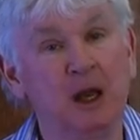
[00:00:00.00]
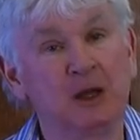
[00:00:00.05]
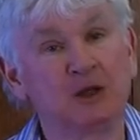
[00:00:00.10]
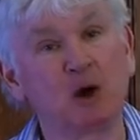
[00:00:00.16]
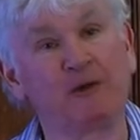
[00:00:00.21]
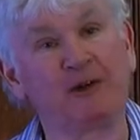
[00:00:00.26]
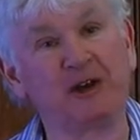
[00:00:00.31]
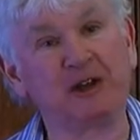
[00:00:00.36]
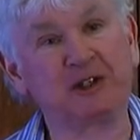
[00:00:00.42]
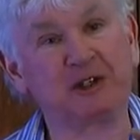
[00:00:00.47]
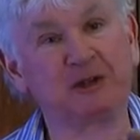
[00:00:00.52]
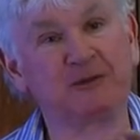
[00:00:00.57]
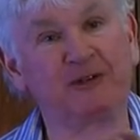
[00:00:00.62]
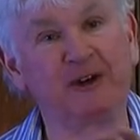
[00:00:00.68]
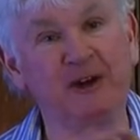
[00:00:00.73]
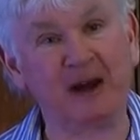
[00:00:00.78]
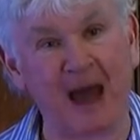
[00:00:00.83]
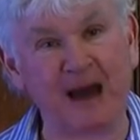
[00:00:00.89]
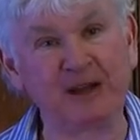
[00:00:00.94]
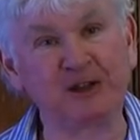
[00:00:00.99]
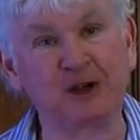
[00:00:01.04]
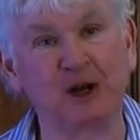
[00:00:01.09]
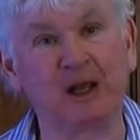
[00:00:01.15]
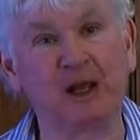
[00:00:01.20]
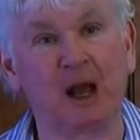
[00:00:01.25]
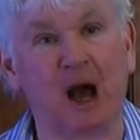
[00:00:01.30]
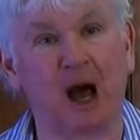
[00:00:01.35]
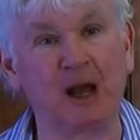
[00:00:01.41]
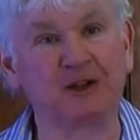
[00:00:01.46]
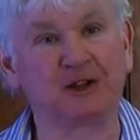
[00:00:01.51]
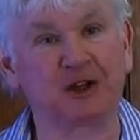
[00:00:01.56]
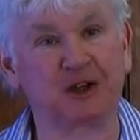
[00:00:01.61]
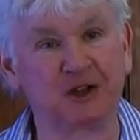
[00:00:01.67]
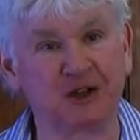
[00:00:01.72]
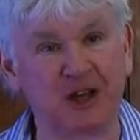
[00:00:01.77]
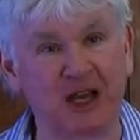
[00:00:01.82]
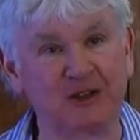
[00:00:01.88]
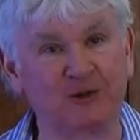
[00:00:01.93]
So if it's financially
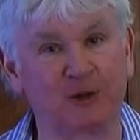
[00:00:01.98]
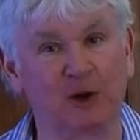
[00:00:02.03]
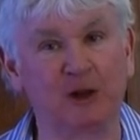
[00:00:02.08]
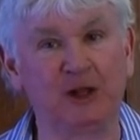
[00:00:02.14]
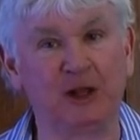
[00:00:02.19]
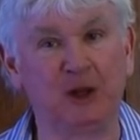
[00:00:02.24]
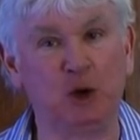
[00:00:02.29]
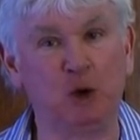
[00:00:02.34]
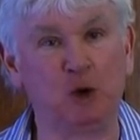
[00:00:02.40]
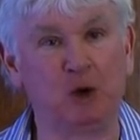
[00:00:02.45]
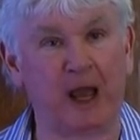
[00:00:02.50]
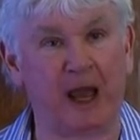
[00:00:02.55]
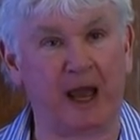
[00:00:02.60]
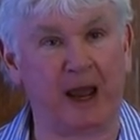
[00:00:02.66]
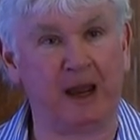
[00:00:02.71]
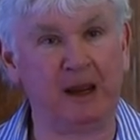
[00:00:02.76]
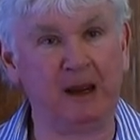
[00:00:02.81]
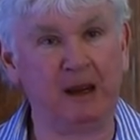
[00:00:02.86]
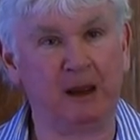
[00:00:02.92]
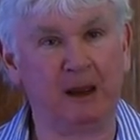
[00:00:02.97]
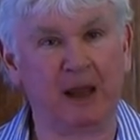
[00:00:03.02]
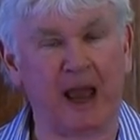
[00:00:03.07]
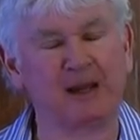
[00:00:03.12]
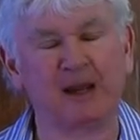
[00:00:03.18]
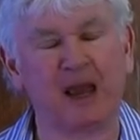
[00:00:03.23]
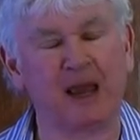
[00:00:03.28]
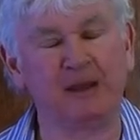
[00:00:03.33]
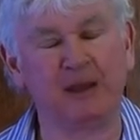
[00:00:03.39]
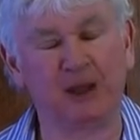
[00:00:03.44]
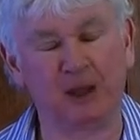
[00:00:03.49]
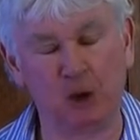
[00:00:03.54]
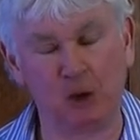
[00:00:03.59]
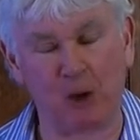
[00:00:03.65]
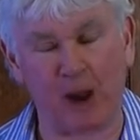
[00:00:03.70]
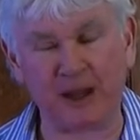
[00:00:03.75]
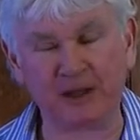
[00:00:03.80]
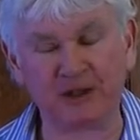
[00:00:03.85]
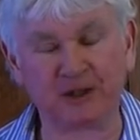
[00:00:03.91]
unsuccessful in the UK, in the
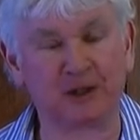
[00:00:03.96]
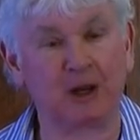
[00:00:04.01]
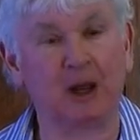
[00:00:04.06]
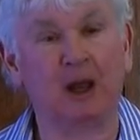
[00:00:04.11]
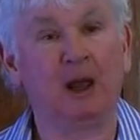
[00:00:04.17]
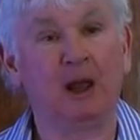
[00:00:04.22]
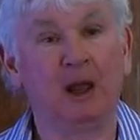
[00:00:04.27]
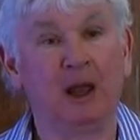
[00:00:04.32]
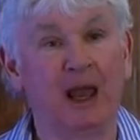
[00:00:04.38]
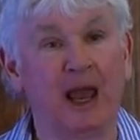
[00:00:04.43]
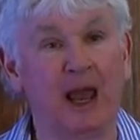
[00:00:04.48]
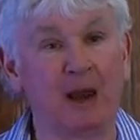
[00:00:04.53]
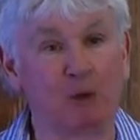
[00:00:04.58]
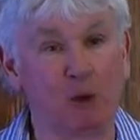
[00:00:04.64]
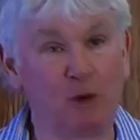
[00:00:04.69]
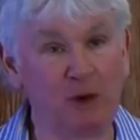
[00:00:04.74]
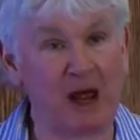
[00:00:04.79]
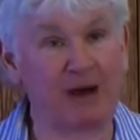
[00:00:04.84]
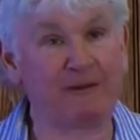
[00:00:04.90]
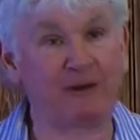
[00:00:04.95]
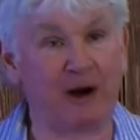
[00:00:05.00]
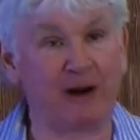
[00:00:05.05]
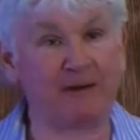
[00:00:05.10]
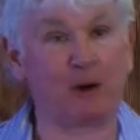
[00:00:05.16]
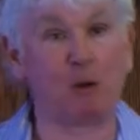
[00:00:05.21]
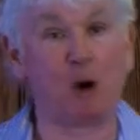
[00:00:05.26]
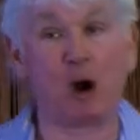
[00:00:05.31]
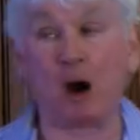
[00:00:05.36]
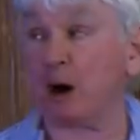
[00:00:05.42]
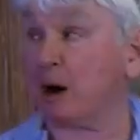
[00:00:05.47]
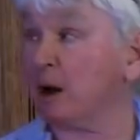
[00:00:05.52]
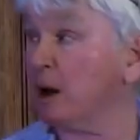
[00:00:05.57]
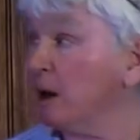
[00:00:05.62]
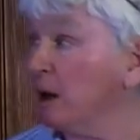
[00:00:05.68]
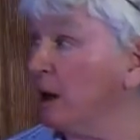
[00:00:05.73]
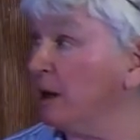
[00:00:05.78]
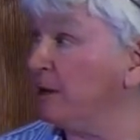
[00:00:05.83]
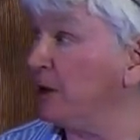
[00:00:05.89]
US, it will never ever work
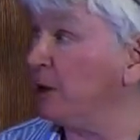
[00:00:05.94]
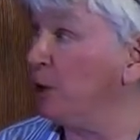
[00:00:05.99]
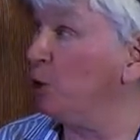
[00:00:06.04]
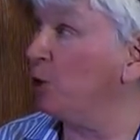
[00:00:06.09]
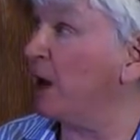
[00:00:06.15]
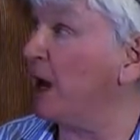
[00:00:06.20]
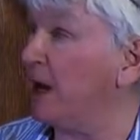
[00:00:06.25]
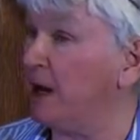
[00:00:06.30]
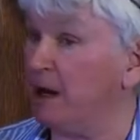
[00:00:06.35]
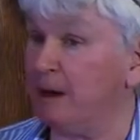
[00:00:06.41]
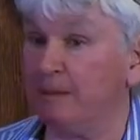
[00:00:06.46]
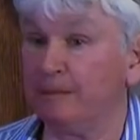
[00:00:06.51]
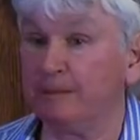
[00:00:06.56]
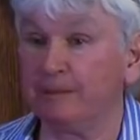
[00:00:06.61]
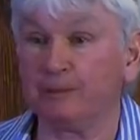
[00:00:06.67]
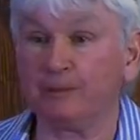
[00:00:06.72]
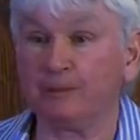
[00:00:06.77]
in the UK.